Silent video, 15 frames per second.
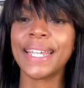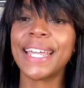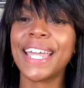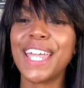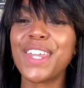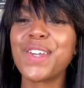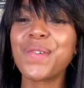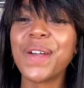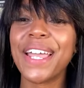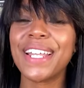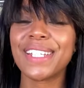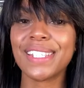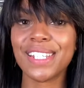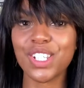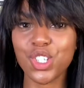Either way,
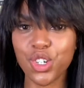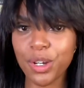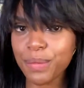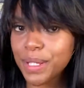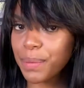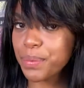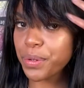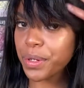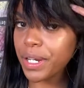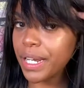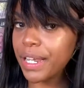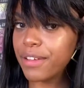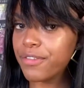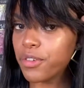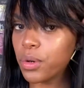it's extremely
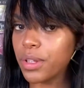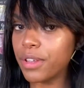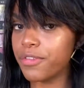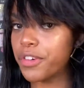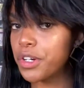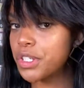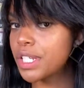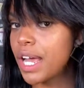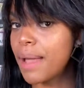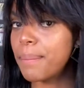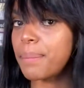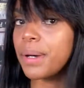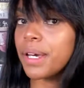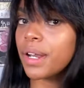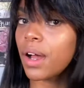pretty for the first time
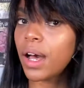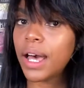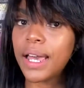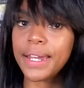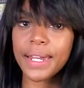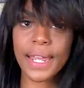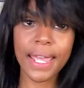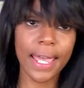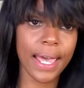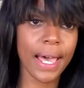put on.